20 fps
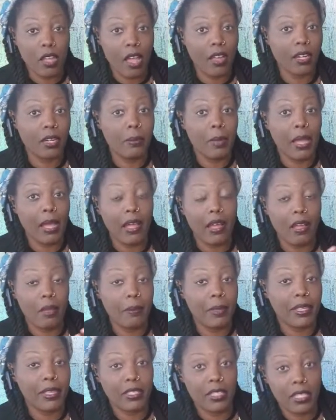talking about how
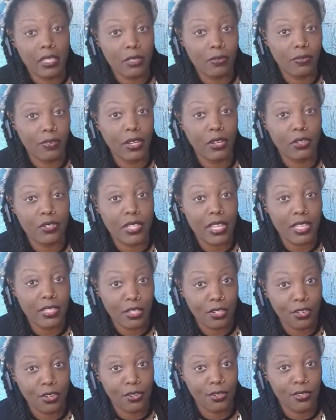I make six figures
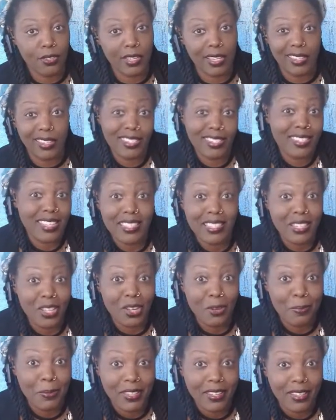as a nurse, and this as an
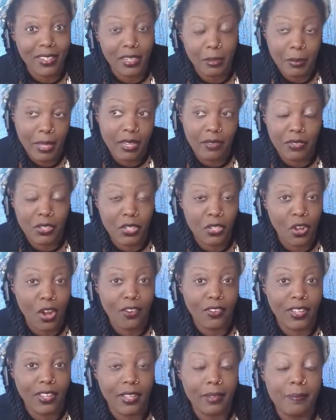LPN, I'm not even an
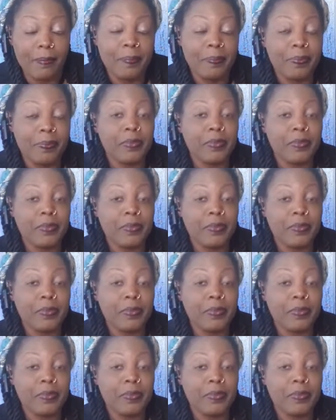RN,